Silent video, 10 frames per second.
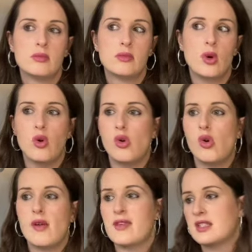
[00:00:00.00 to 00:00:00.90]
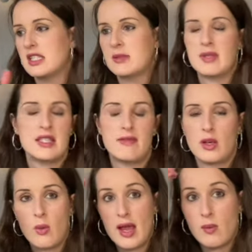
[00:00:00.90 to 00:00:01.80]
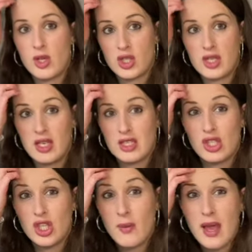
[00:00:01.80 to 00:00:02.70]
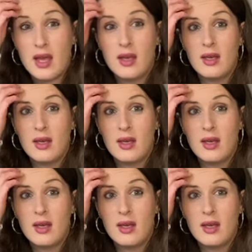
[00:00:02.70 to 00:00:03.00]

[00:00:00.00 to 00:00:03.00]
or if there's a specific way in which I need to do it.